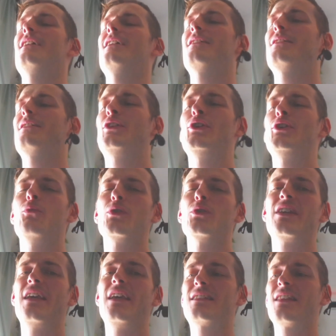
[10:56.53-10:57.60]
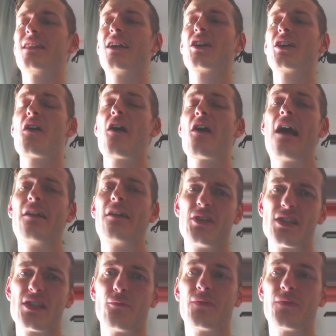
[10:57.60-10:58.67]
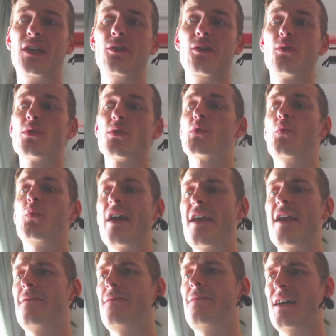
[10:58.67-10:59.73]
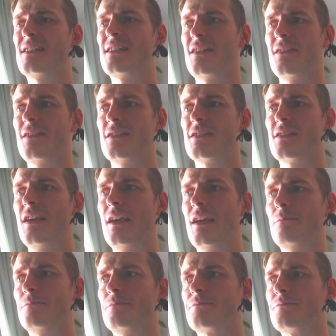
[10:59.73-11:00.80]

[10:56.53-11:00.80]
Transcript: you would get like hundreds of heroes very fast in this game,